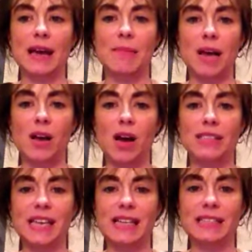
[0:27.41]
and my
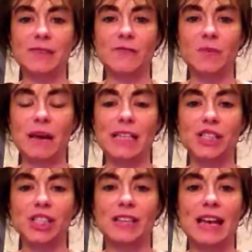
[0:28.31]
contact
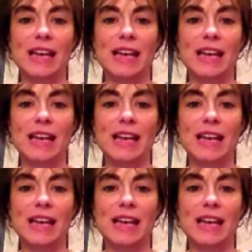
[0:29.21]
information